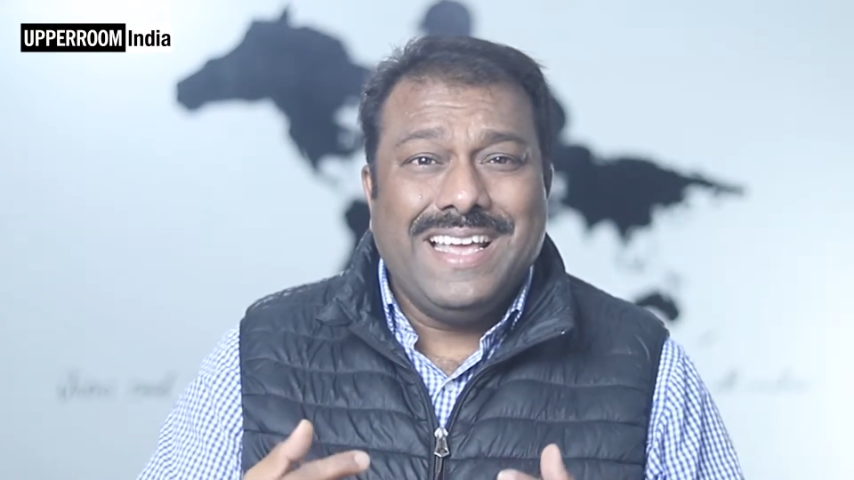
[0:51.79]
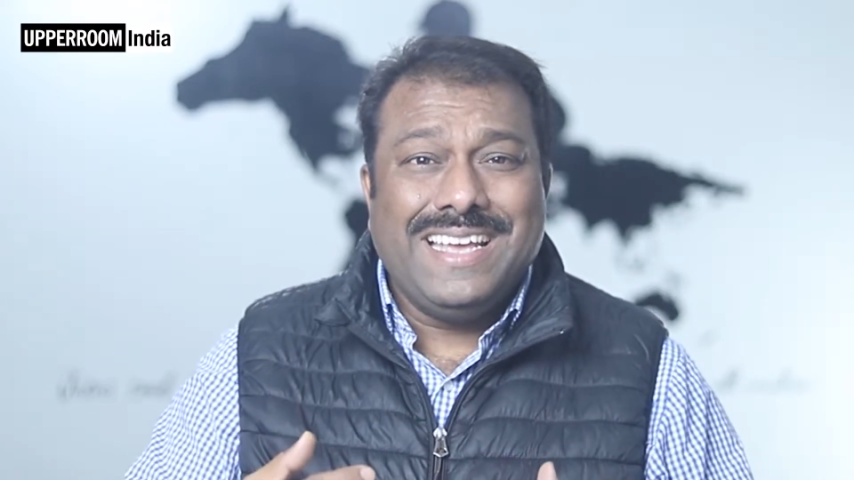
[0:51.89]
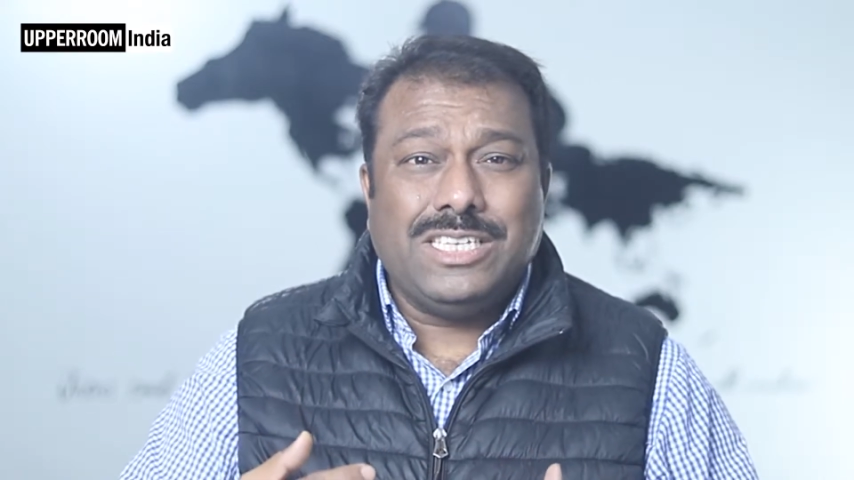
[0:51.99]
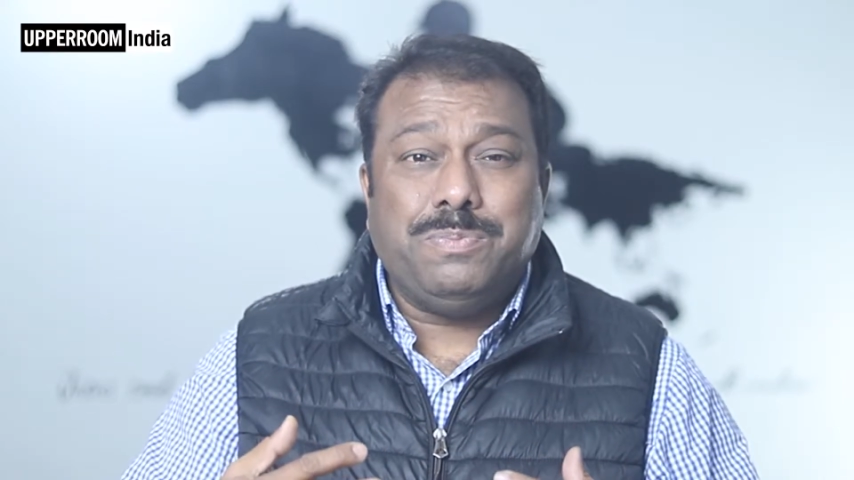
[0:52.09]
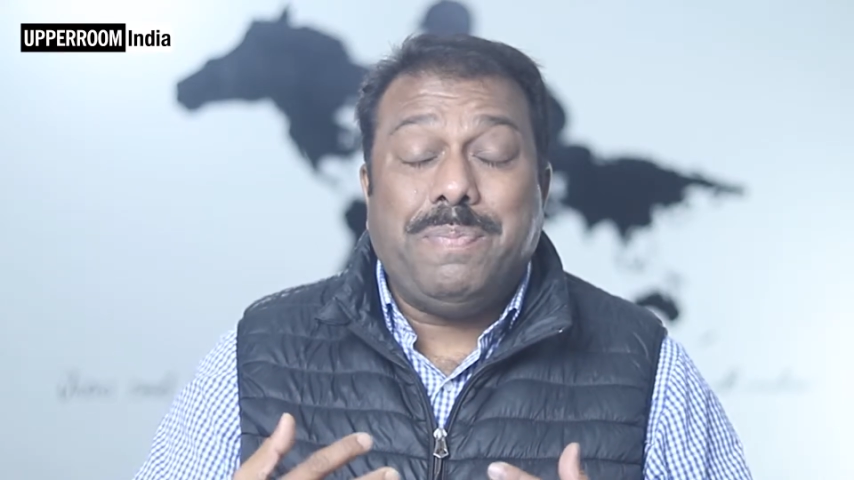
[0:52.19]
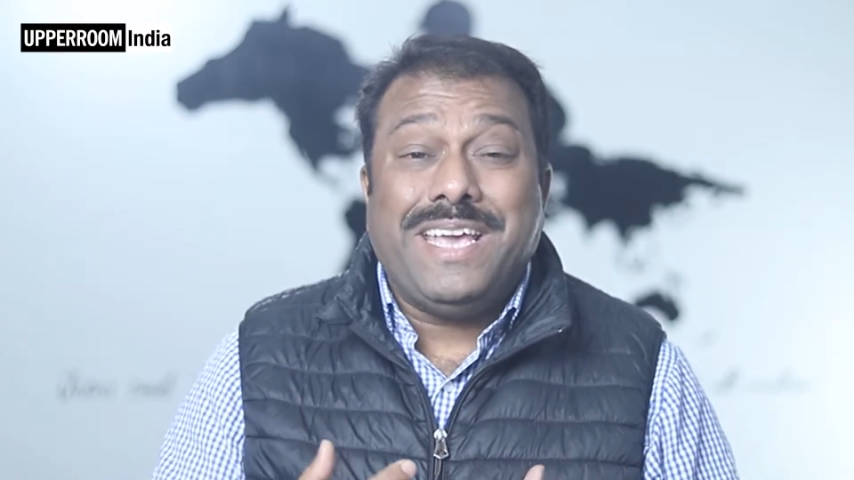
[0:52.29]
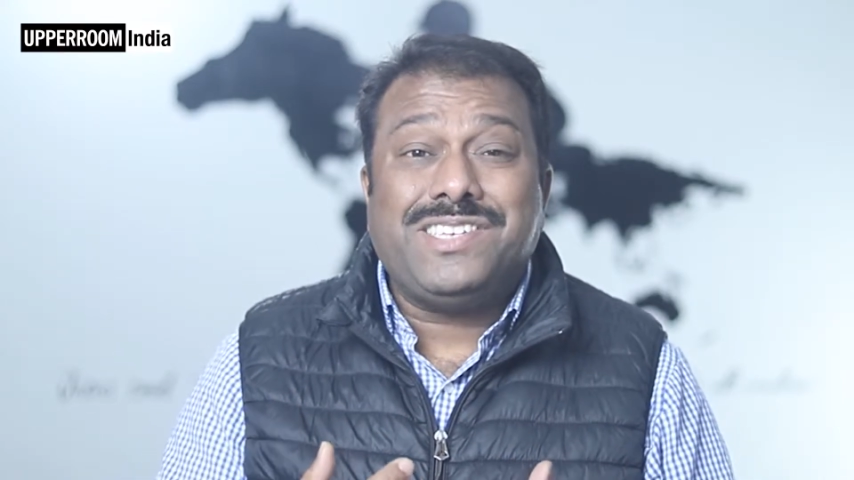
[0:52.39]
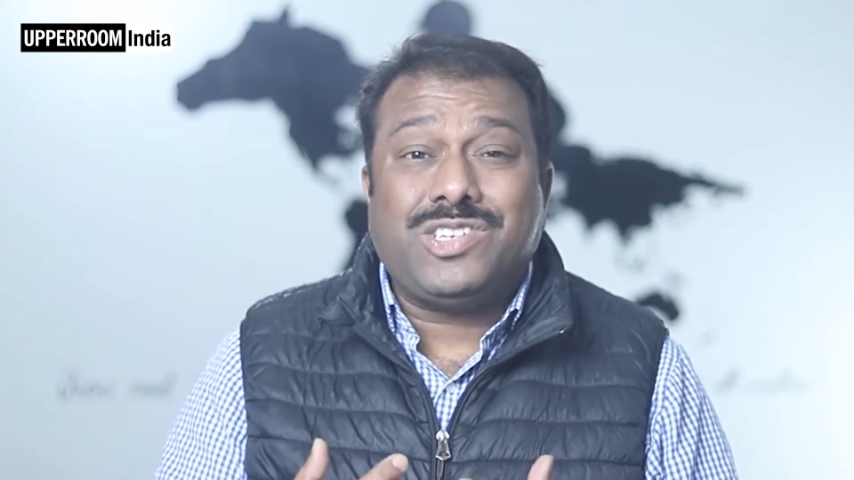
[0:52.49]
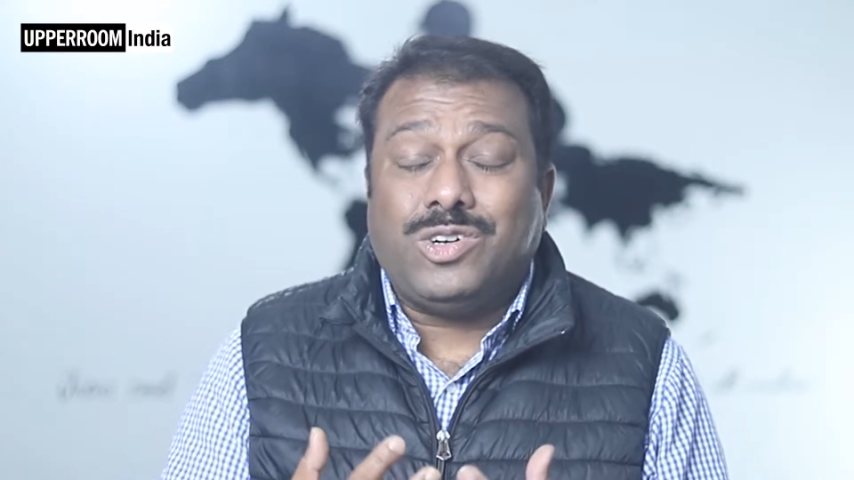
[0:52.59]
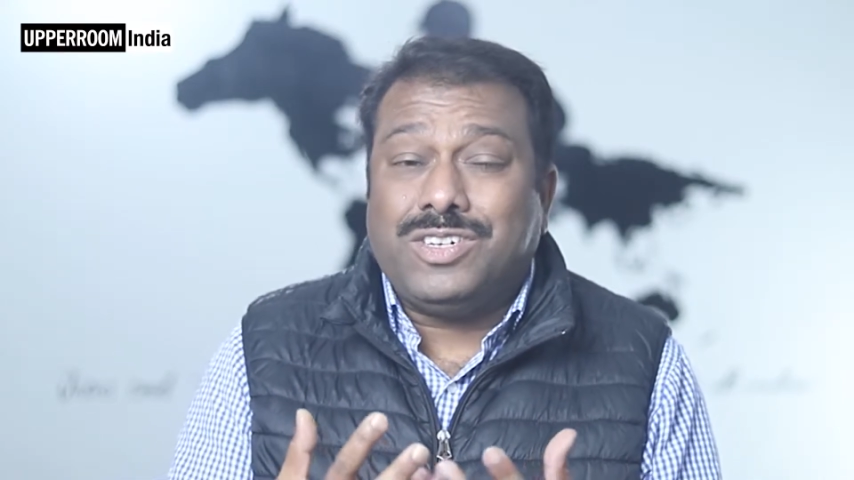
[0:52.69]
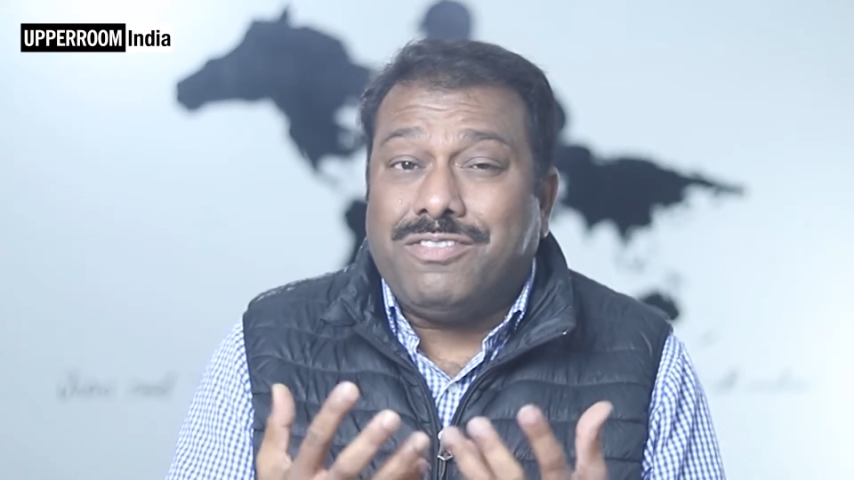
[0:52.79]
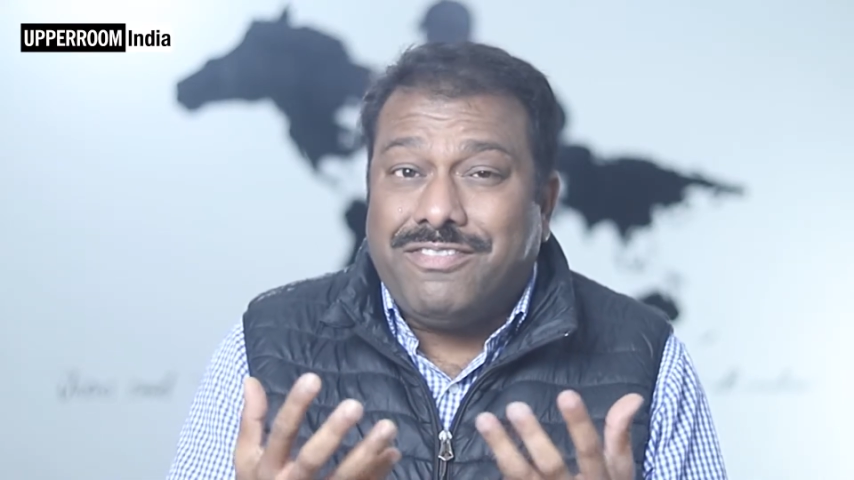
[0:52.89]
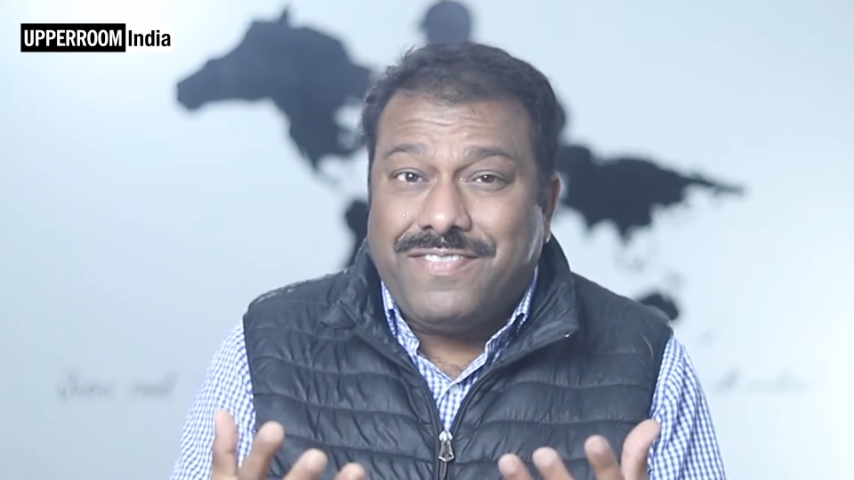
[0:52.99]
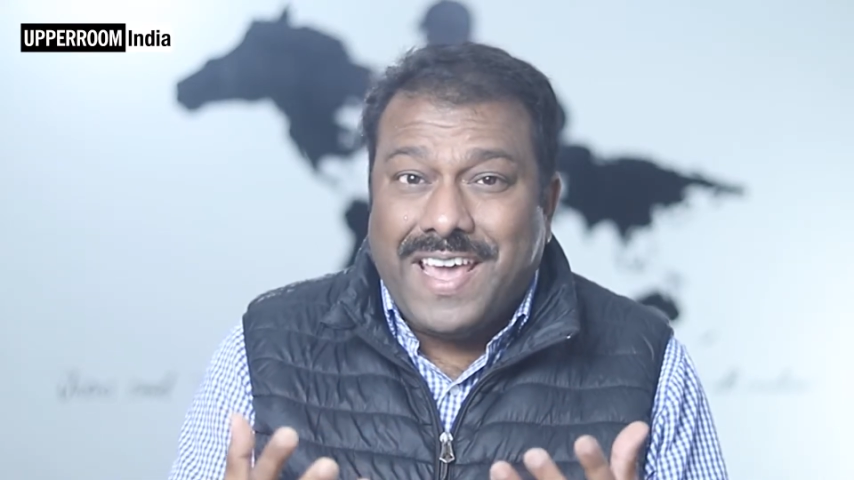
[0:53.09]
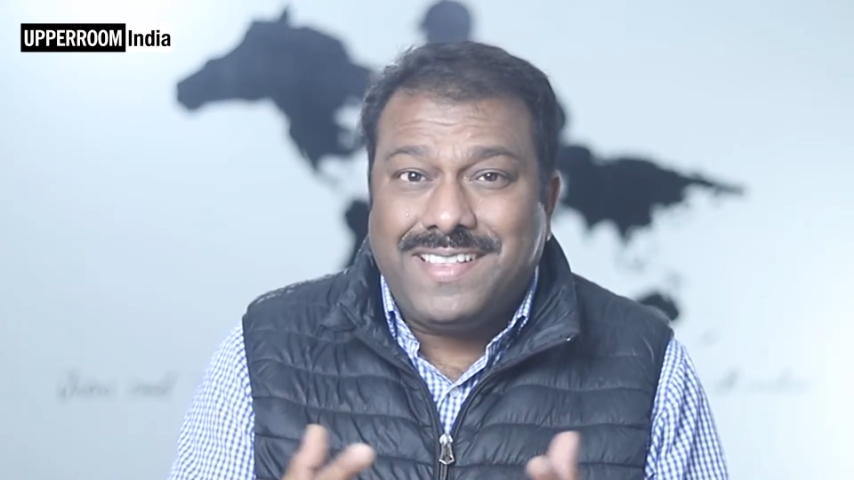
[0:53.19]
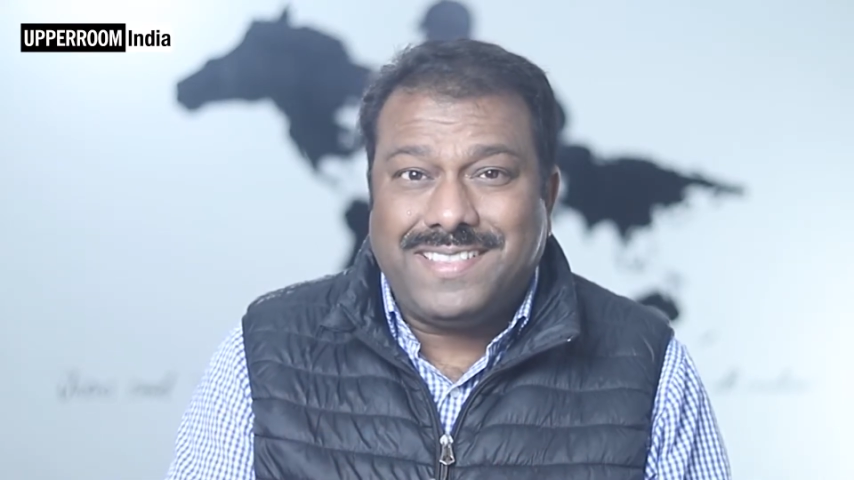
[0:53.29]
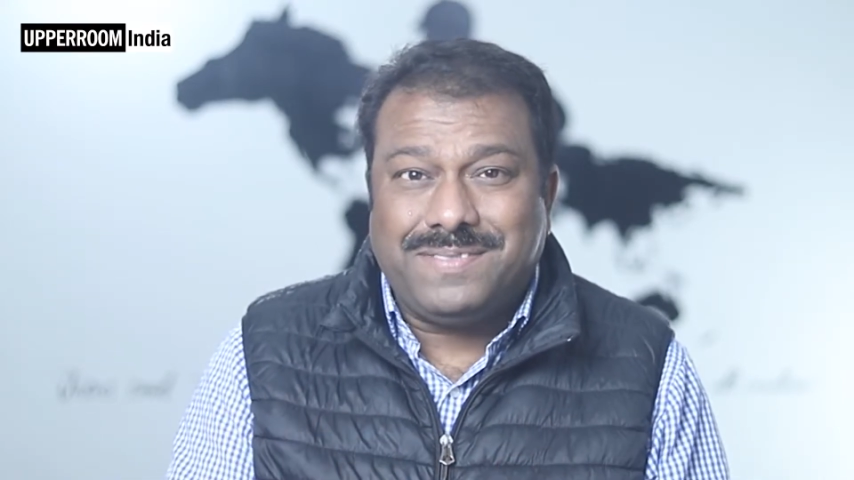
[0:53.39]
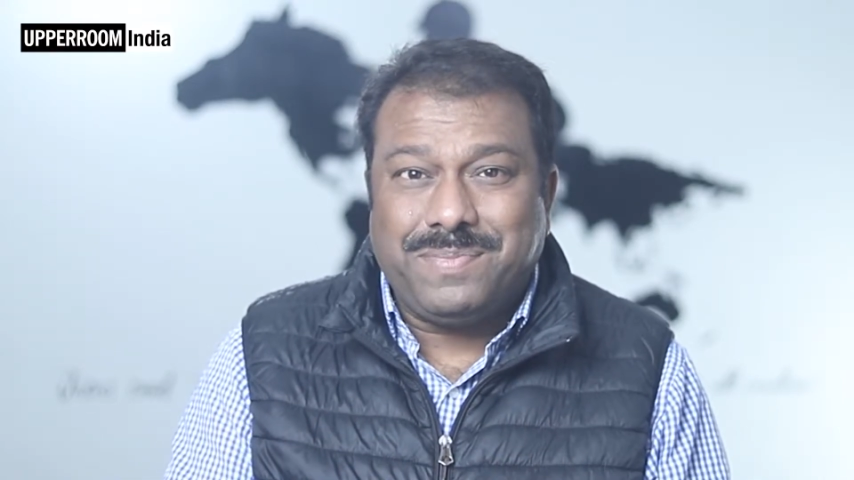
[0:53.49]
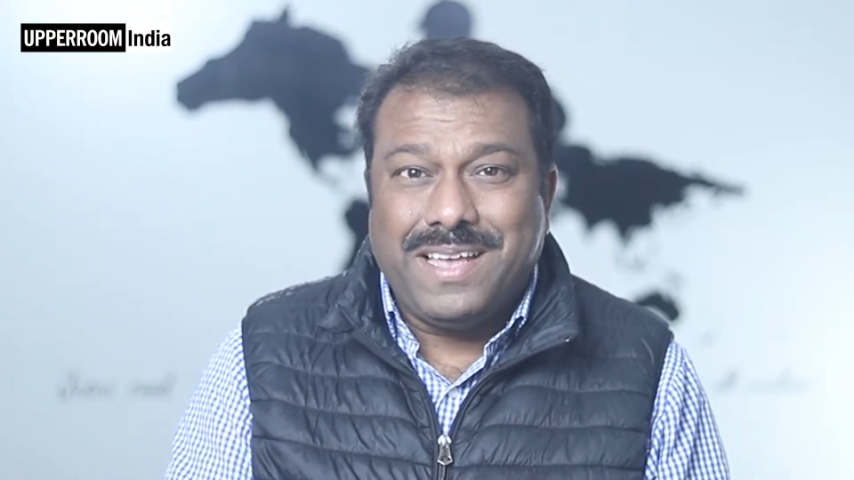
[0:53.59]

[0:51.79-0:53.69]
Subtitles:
is based out of faith?